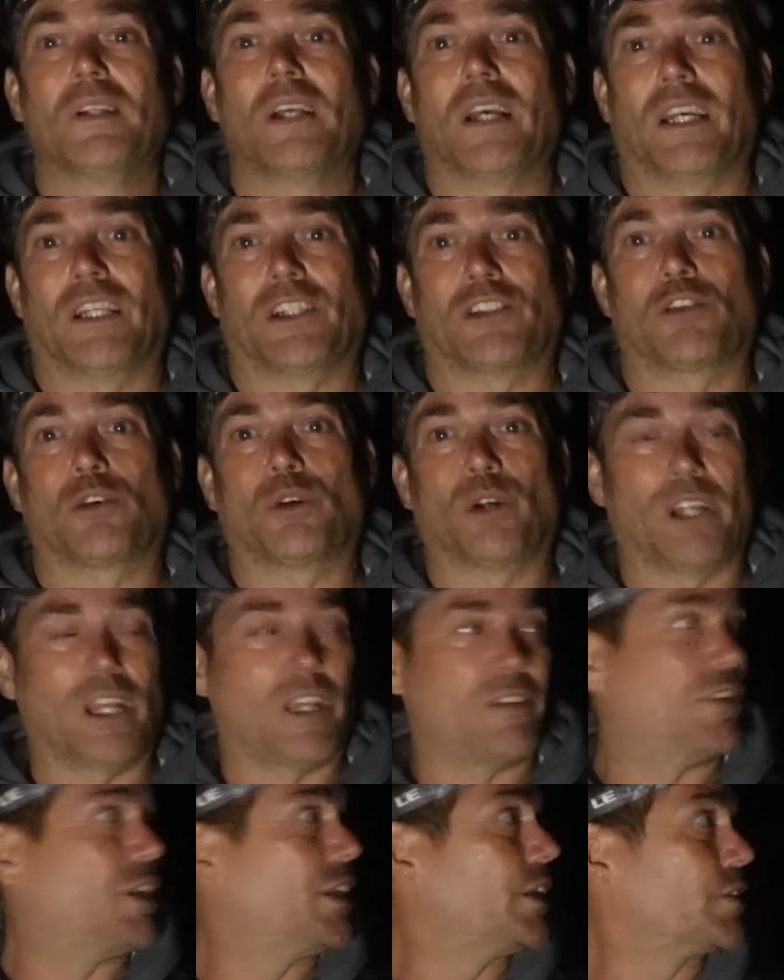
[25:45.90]
enjoy the
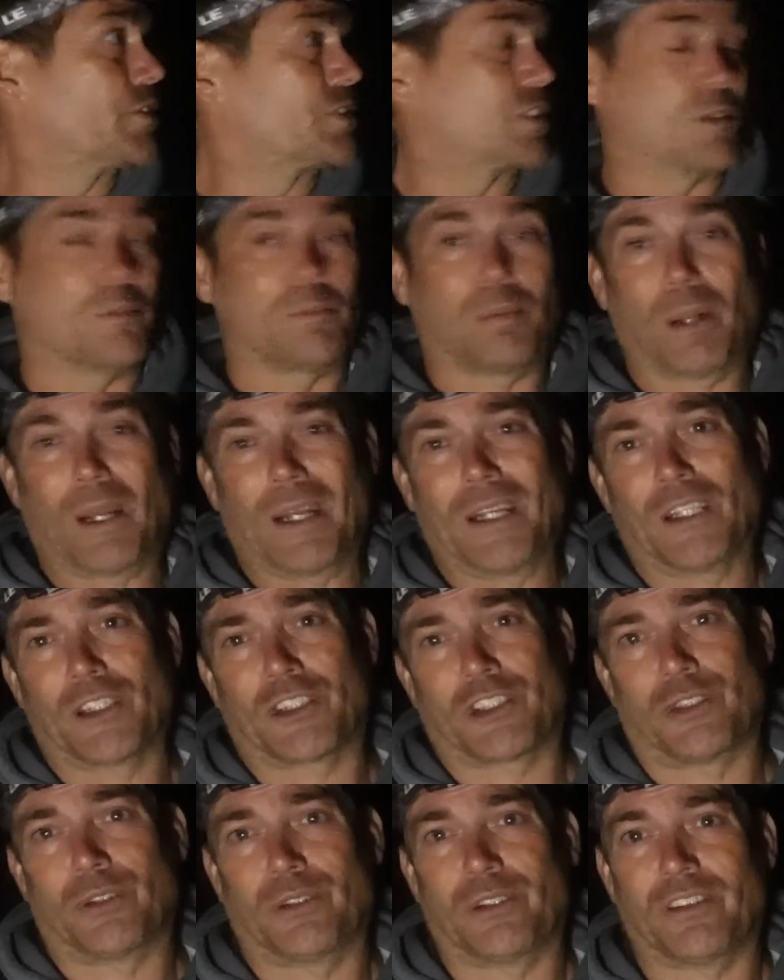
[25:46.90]
evening. I've seen plenty of
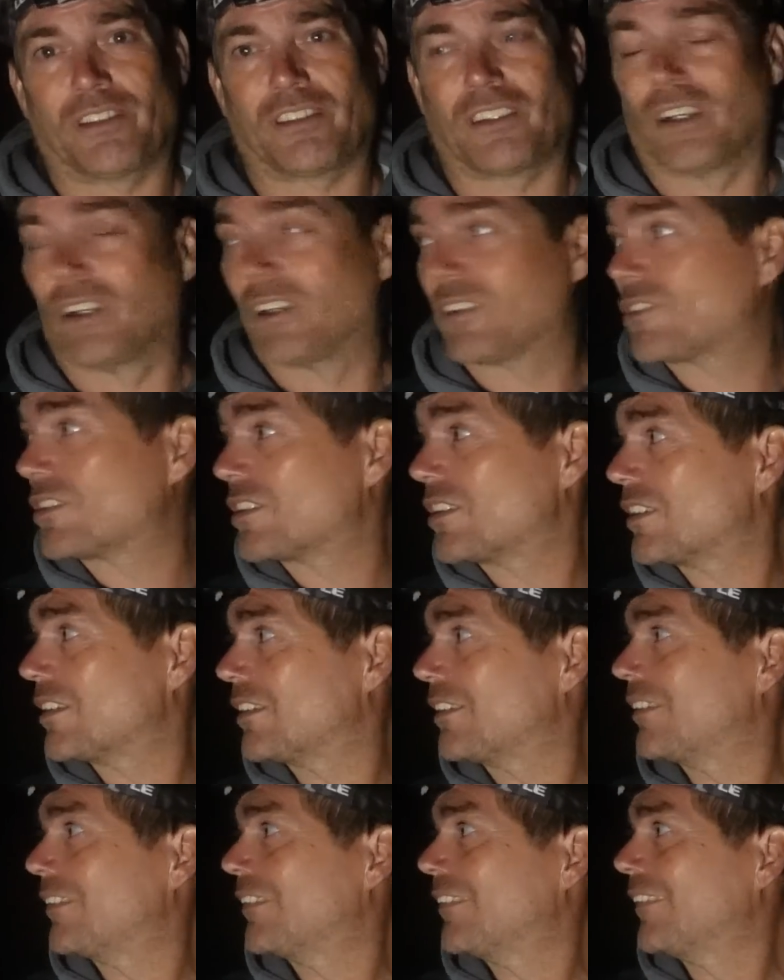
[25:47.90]
shooting stars.
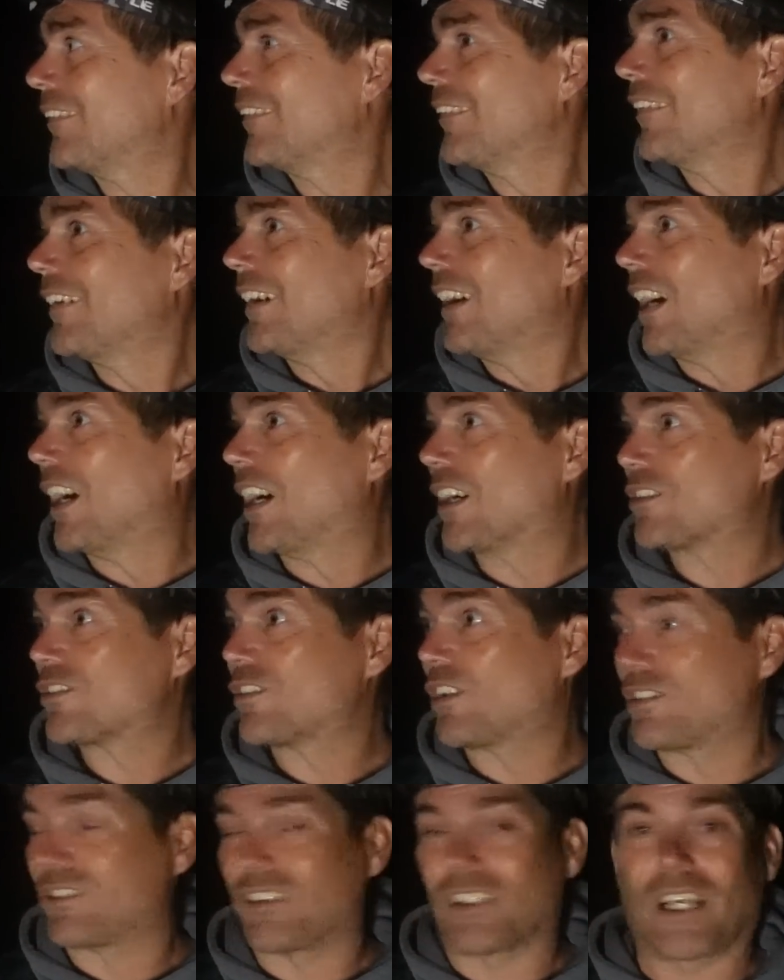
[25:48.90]
It's
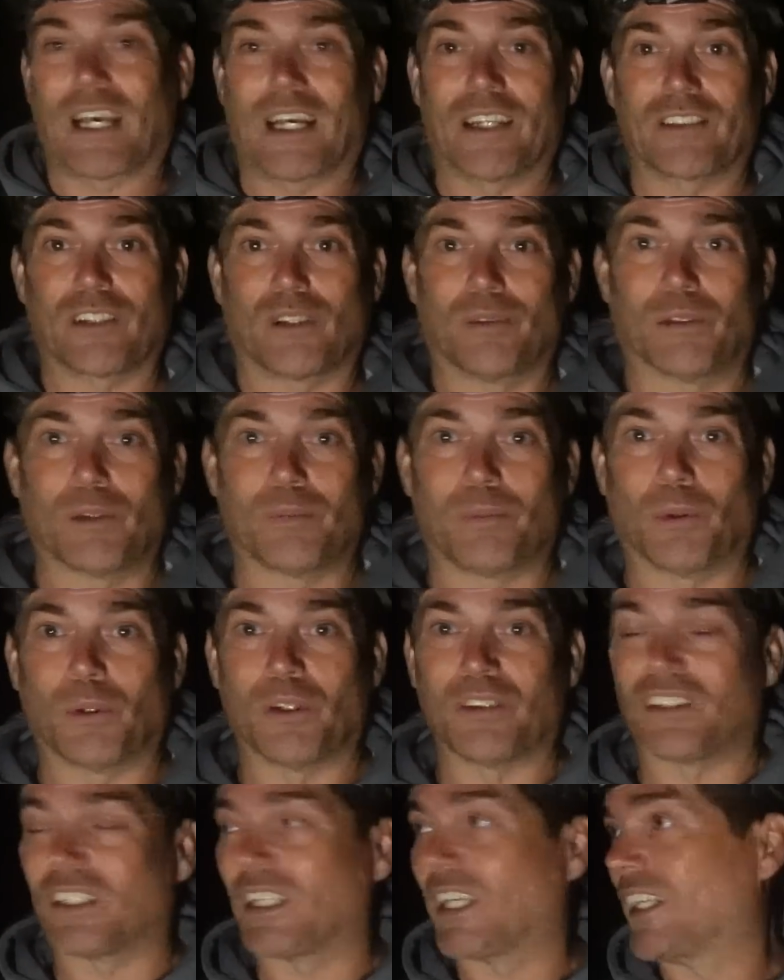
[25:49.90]
nice to catch up with the
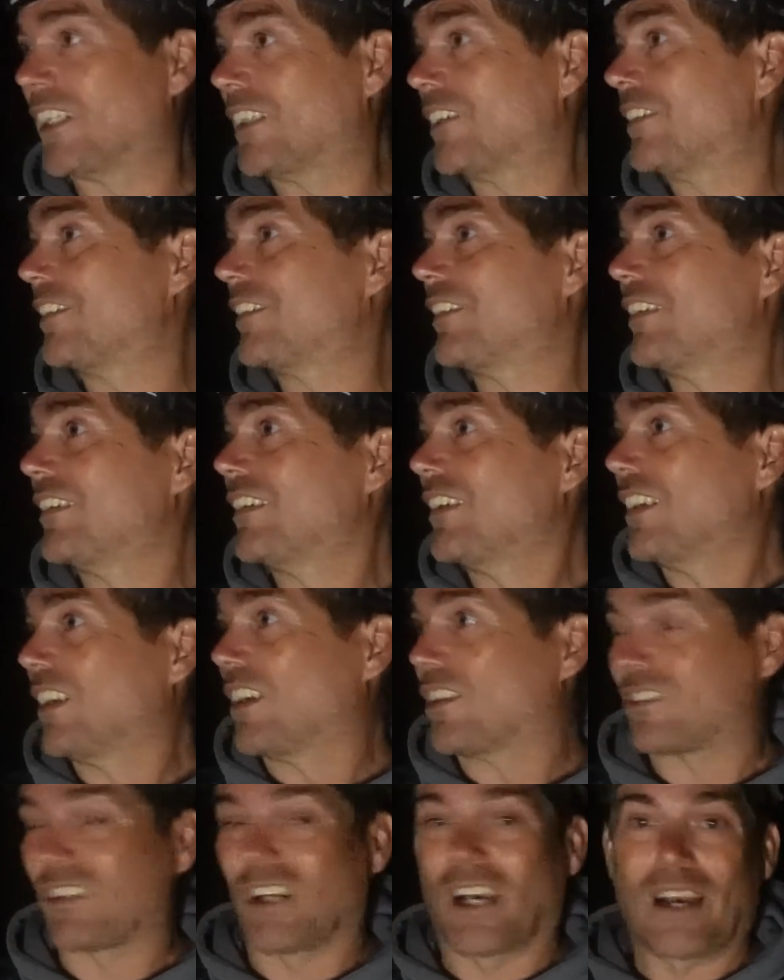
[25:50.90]
boys again.
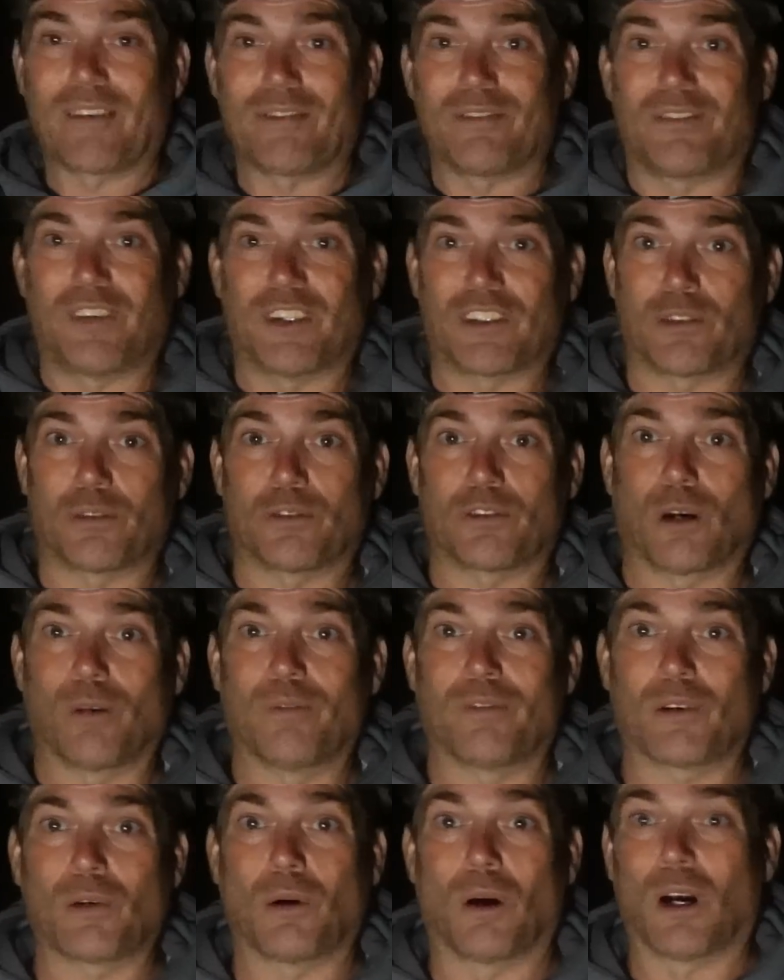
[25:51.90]
Like I say, I haven't fished with Tom
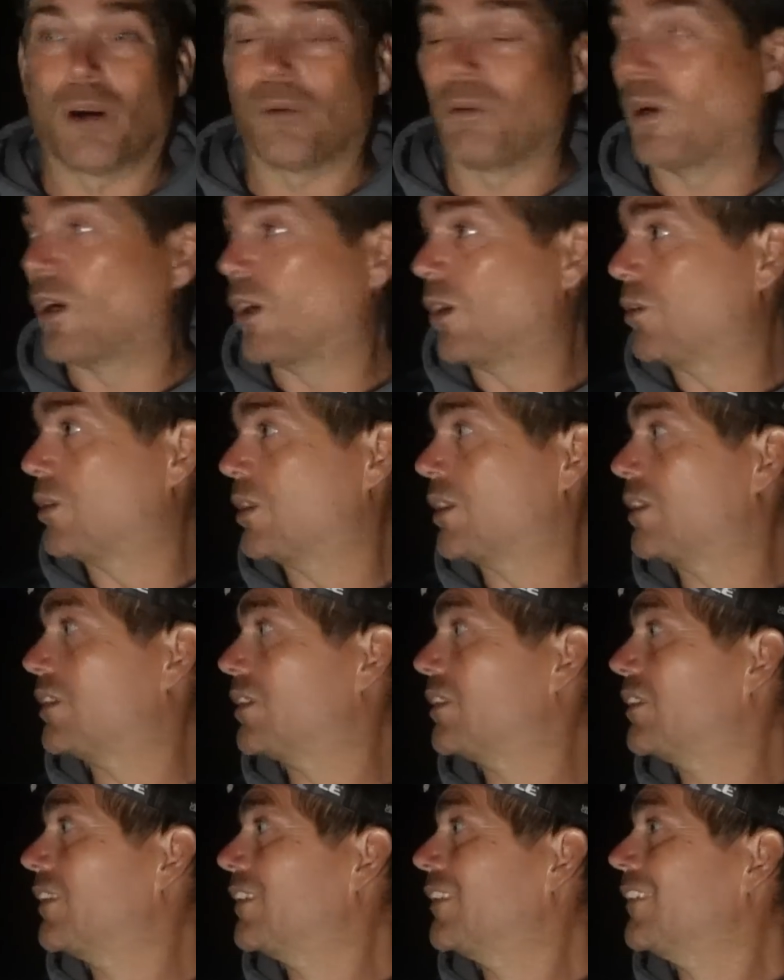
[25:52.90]
for quite a while.
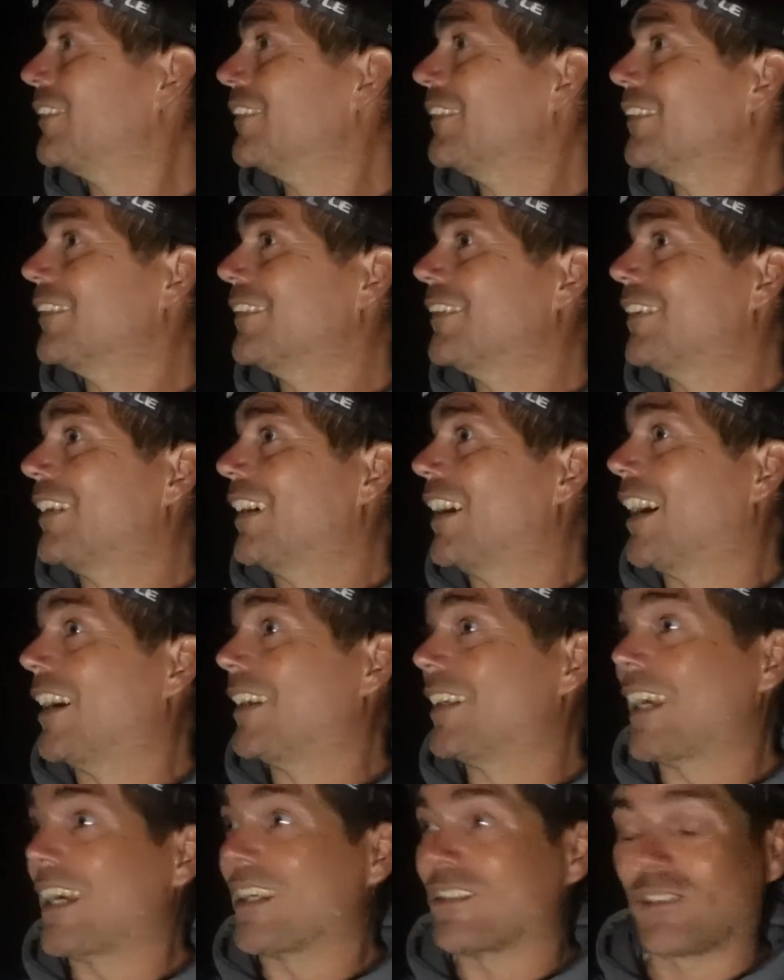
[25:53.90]

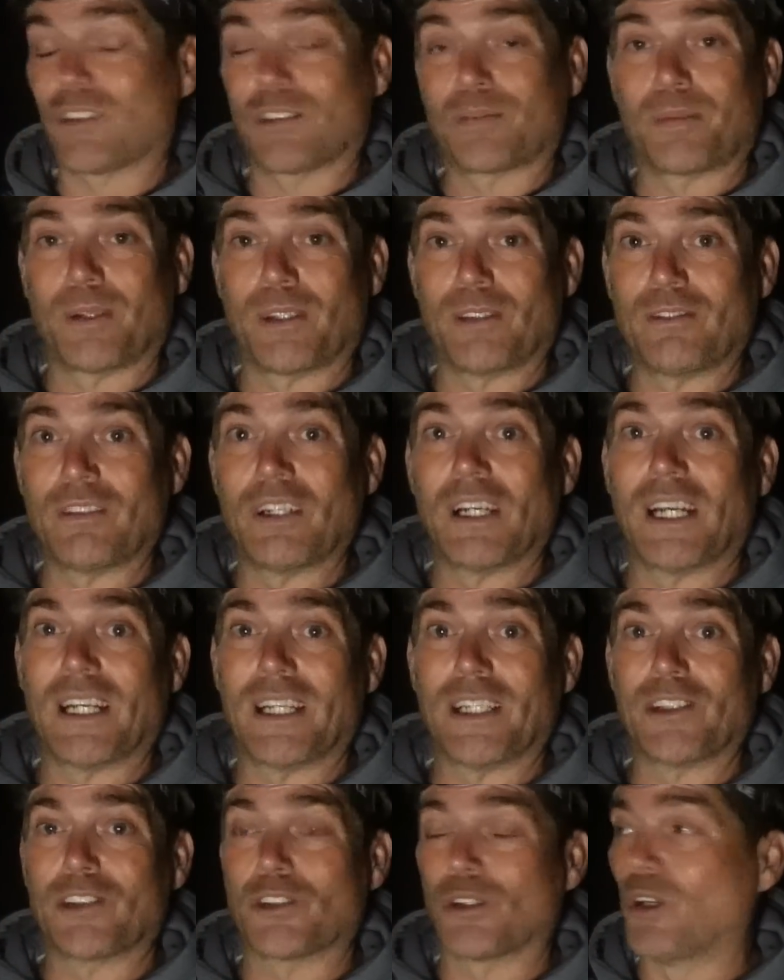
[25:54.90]
Yeah, it's just been
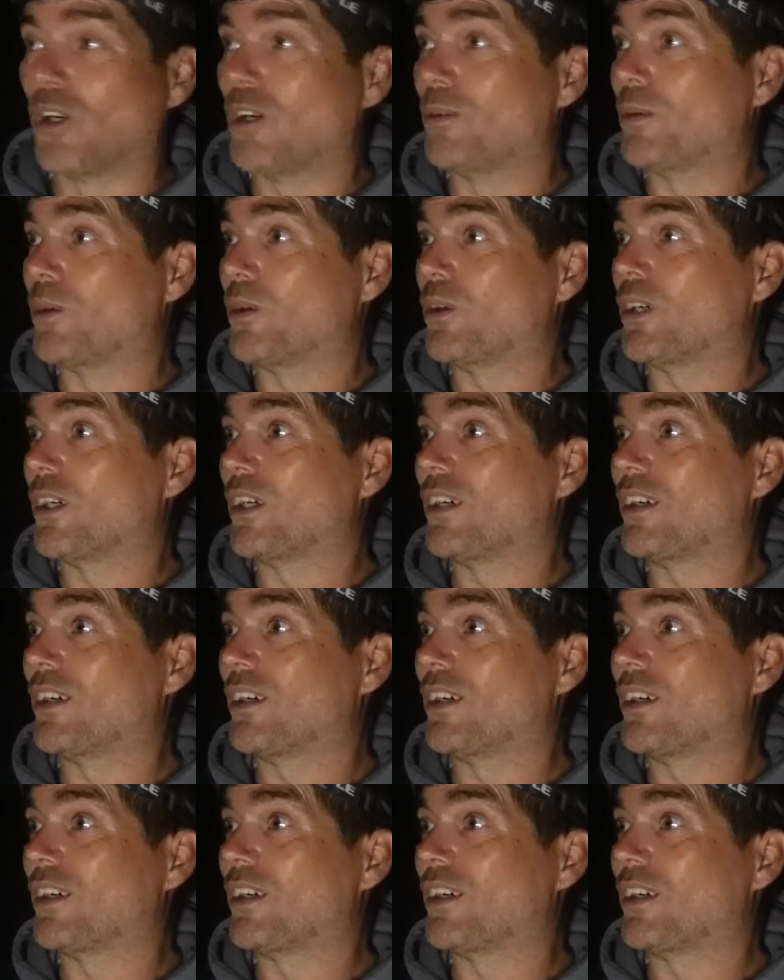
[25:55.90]
really enjoyable.